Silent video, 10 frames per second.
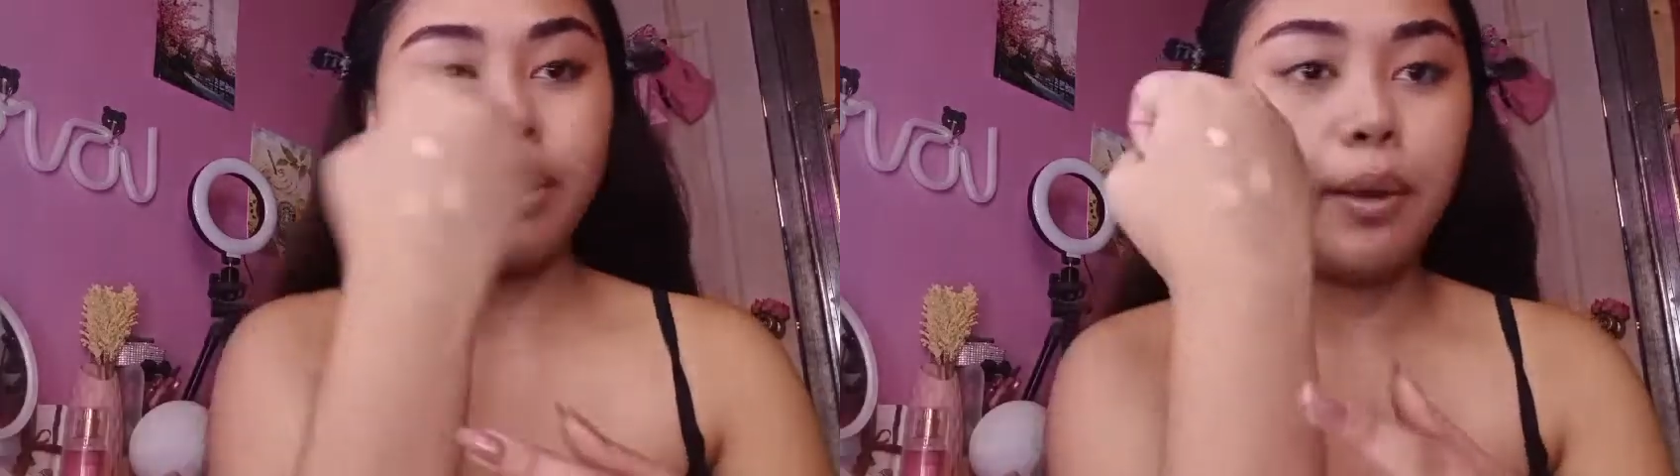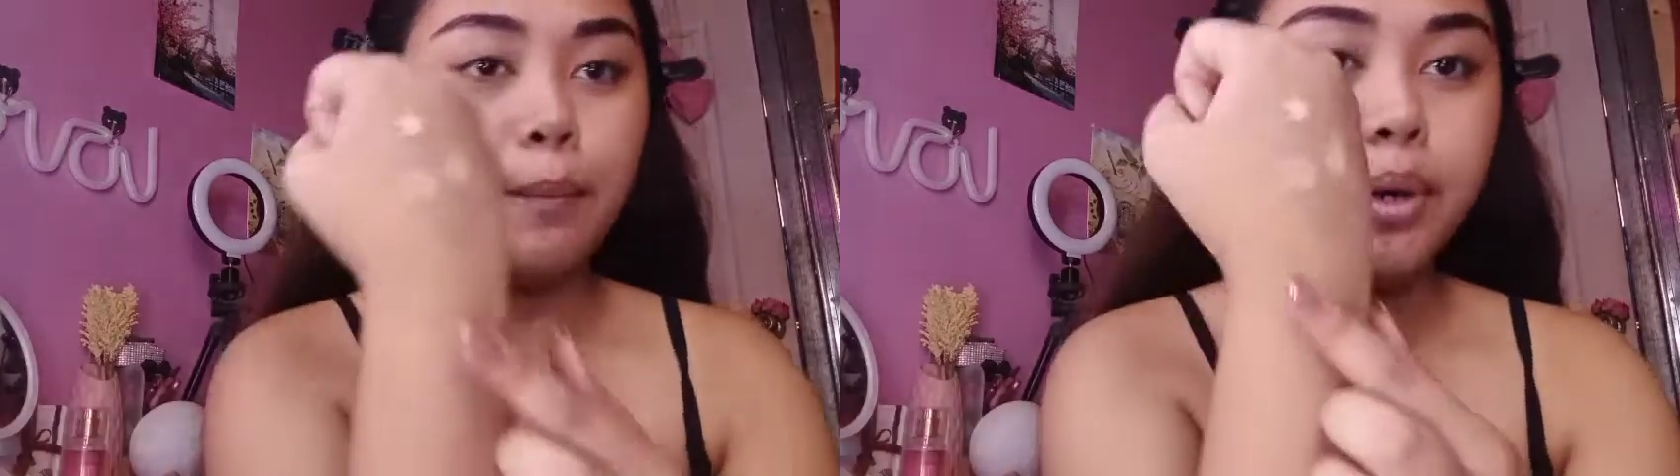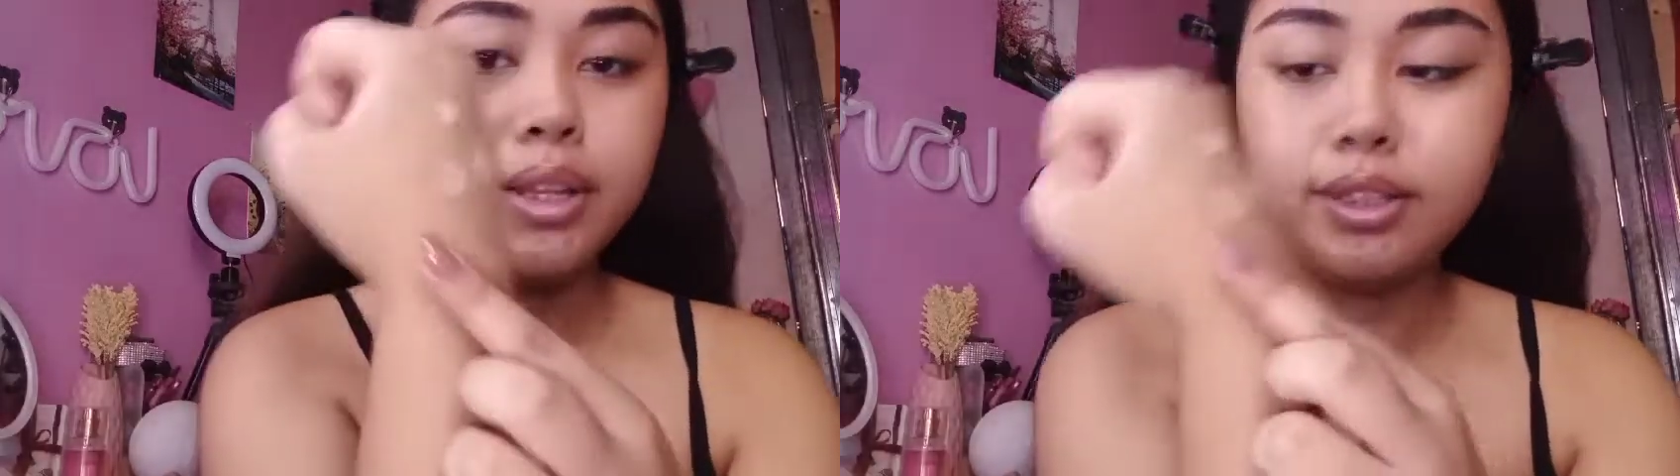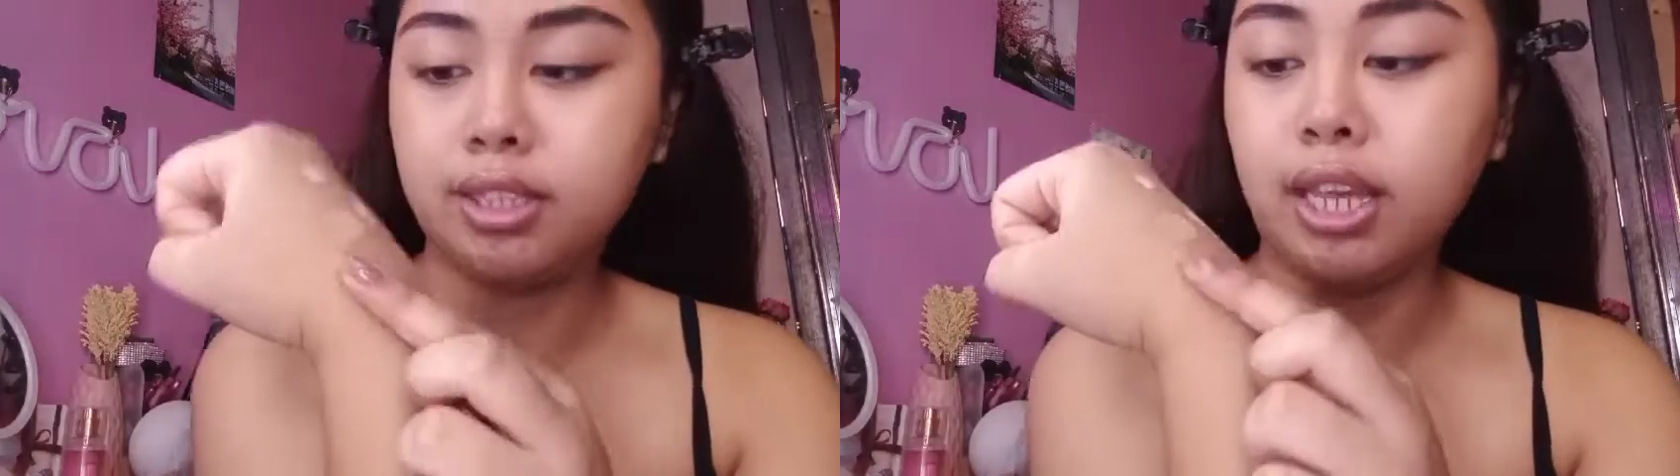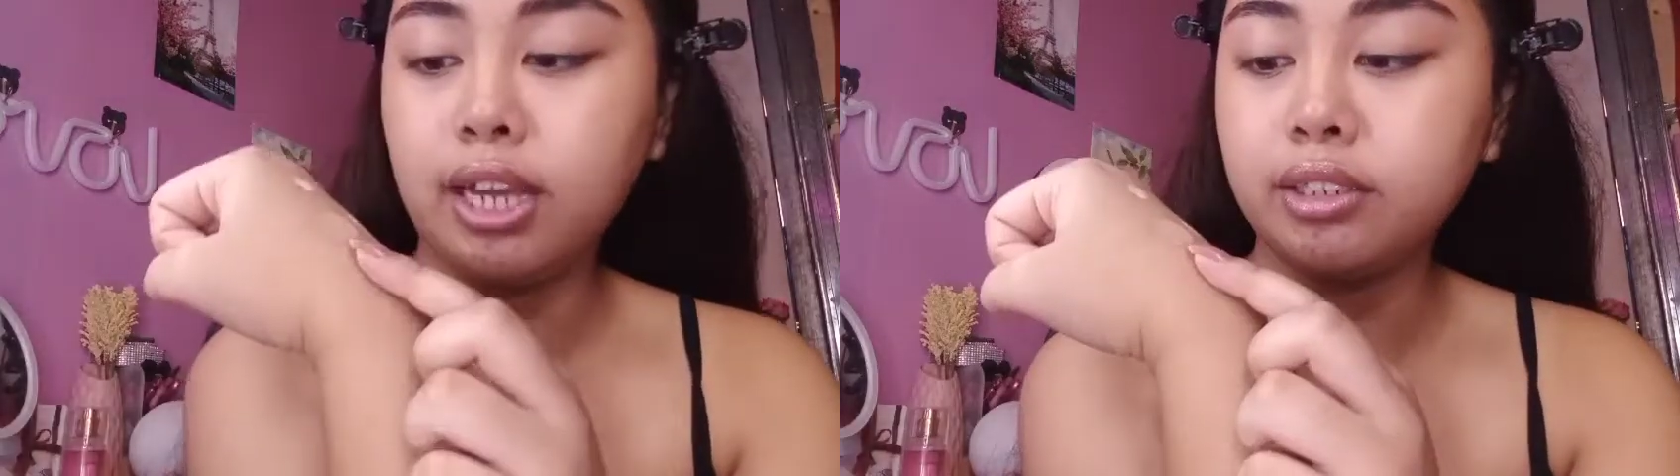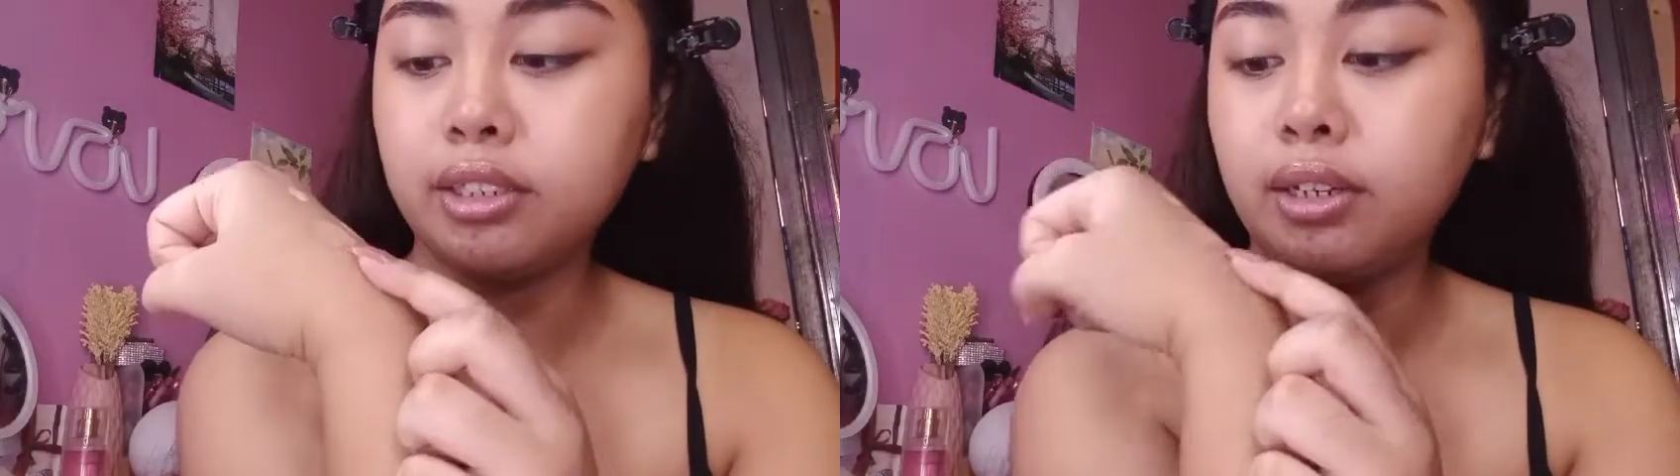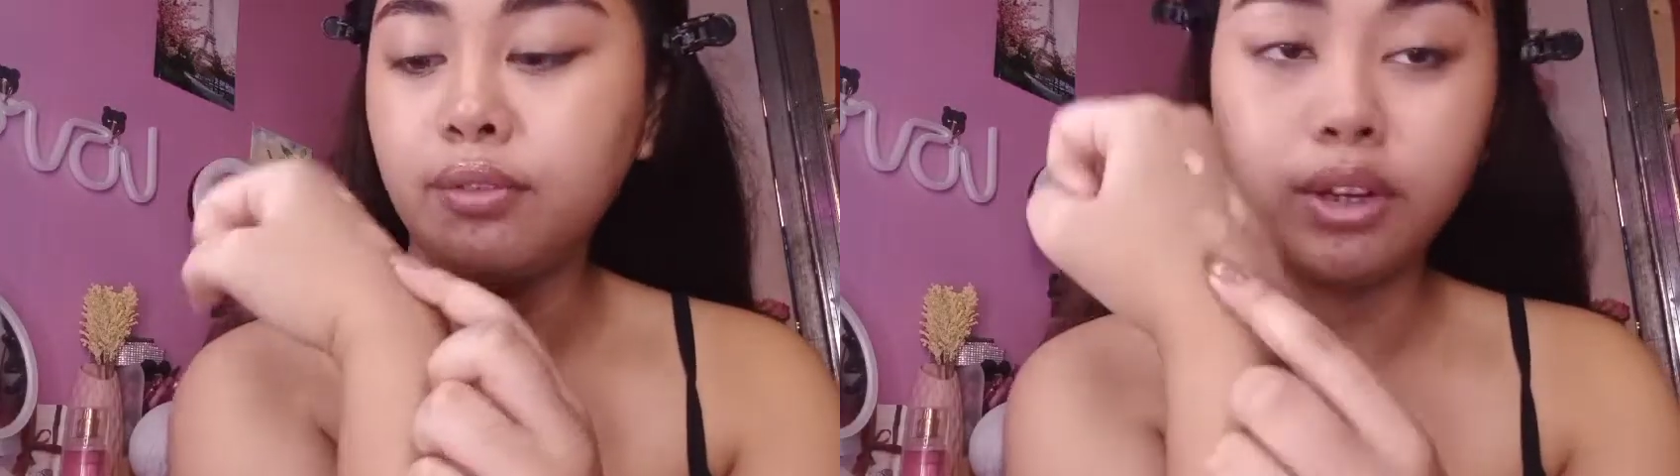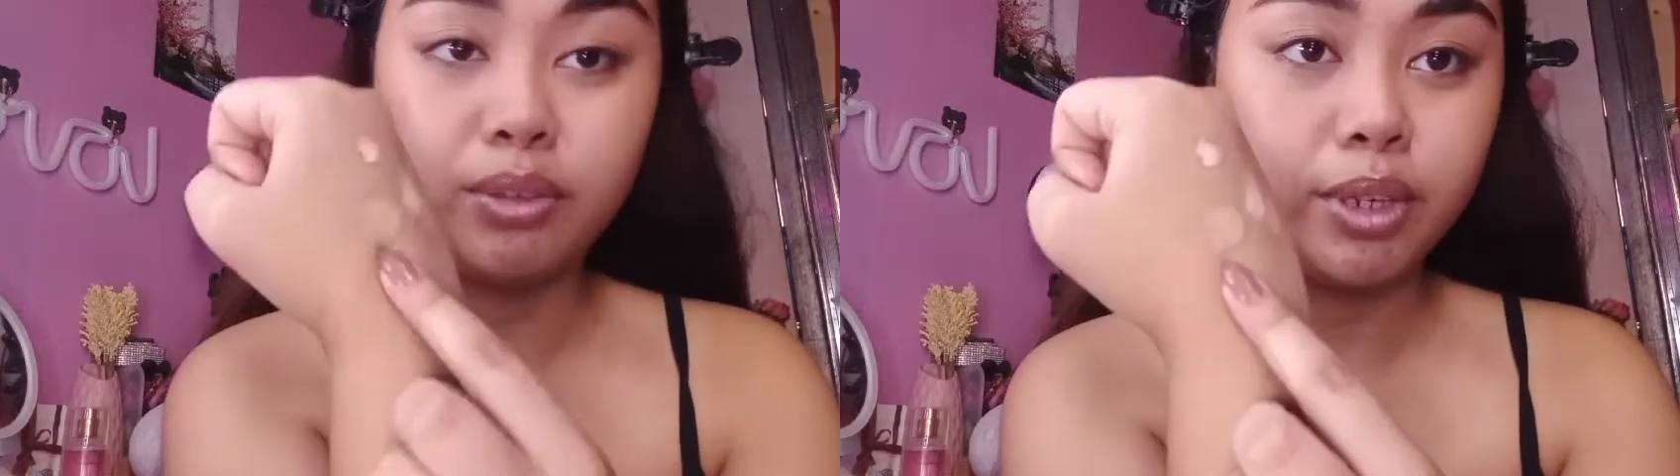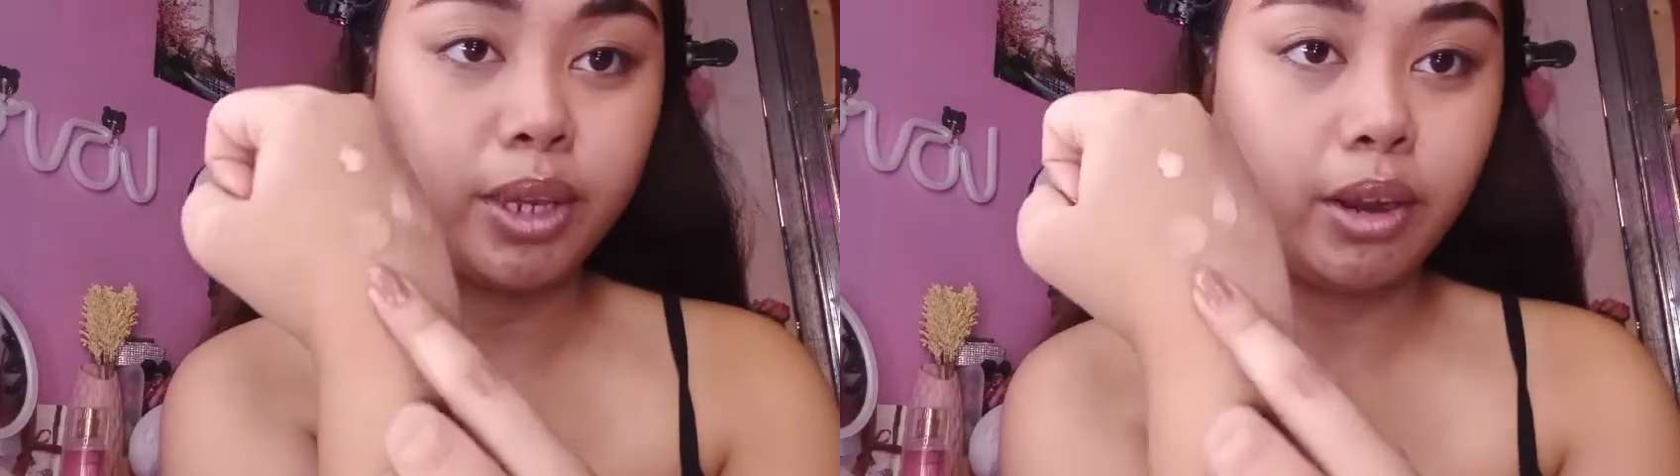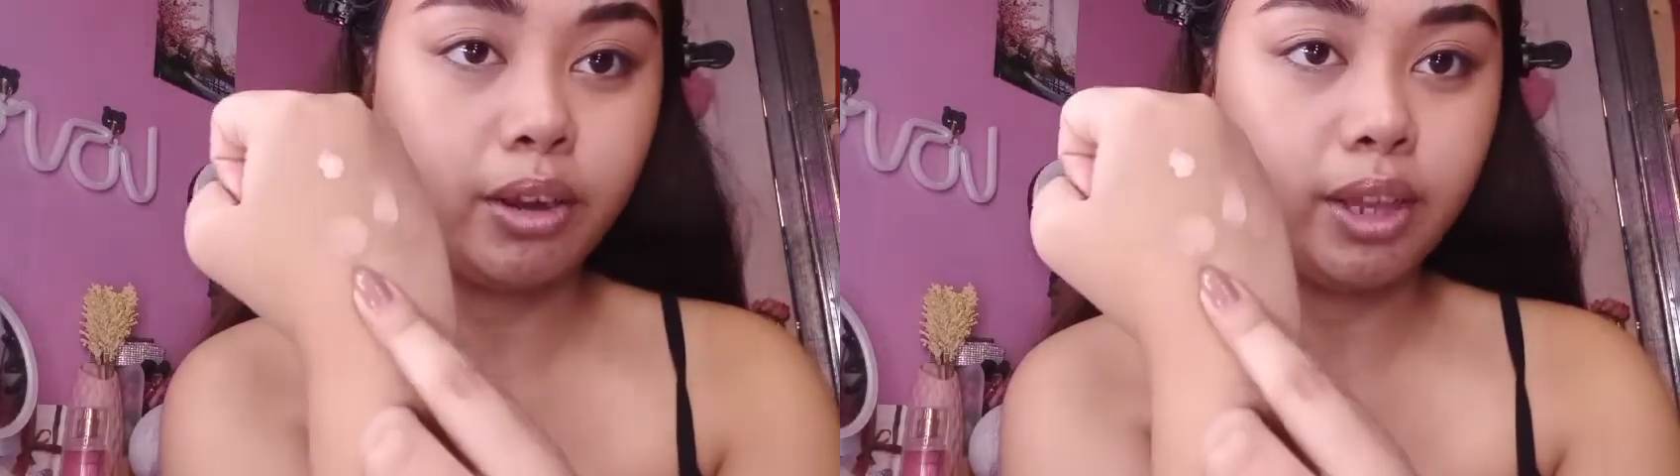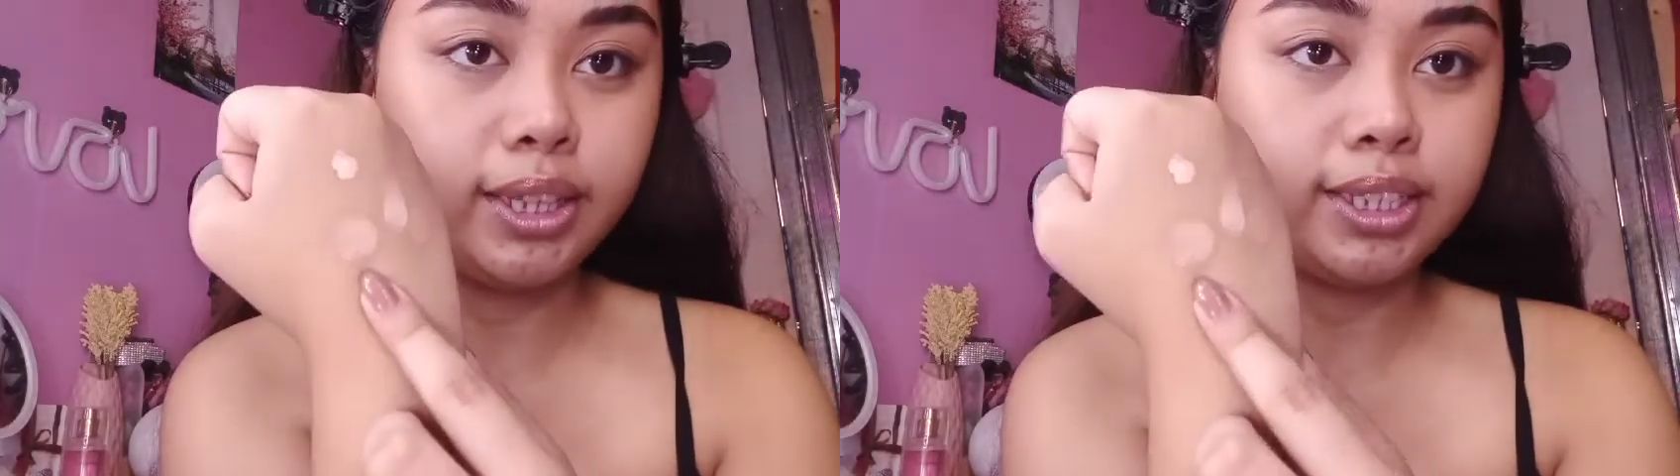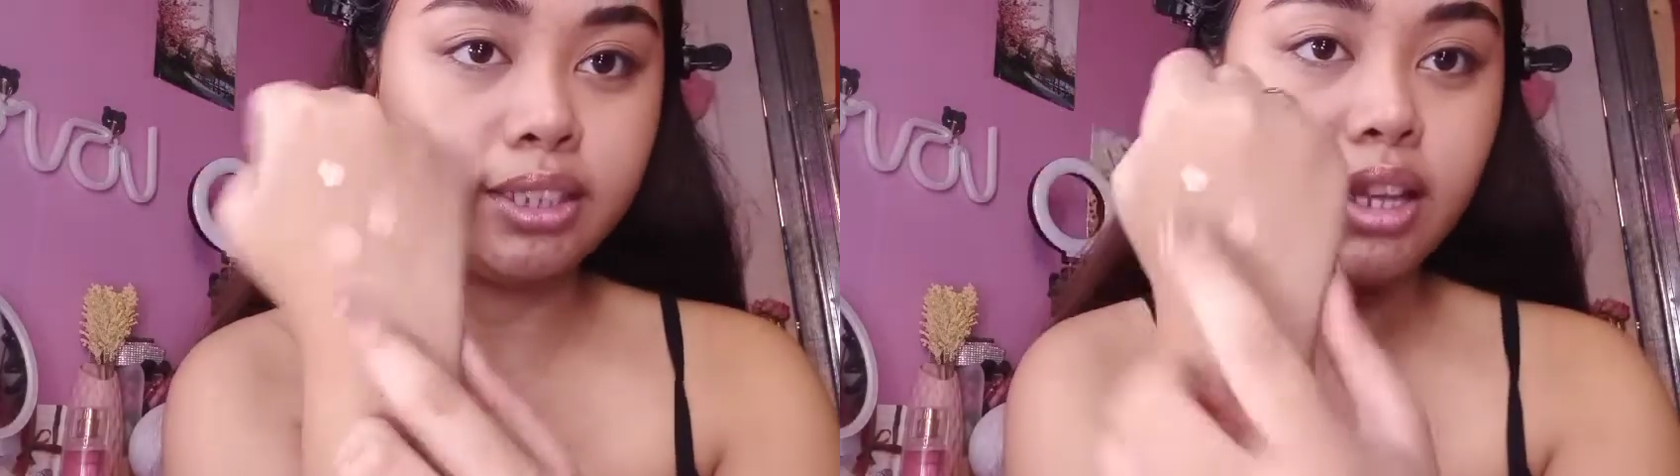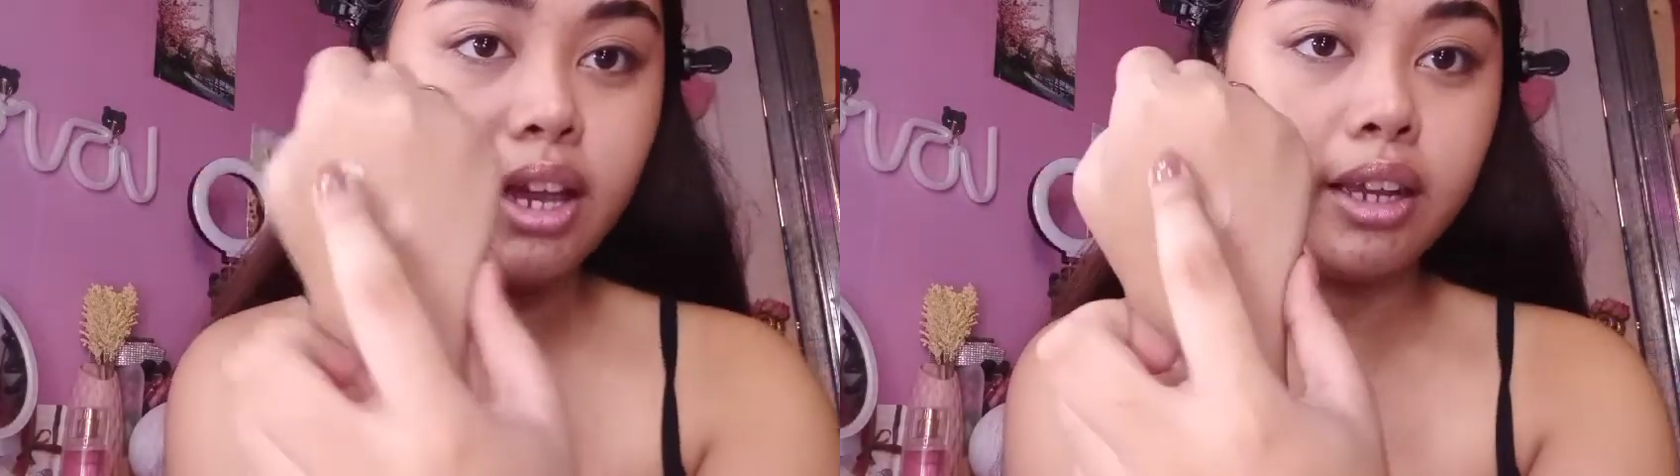but this is actually from the Caroline stick.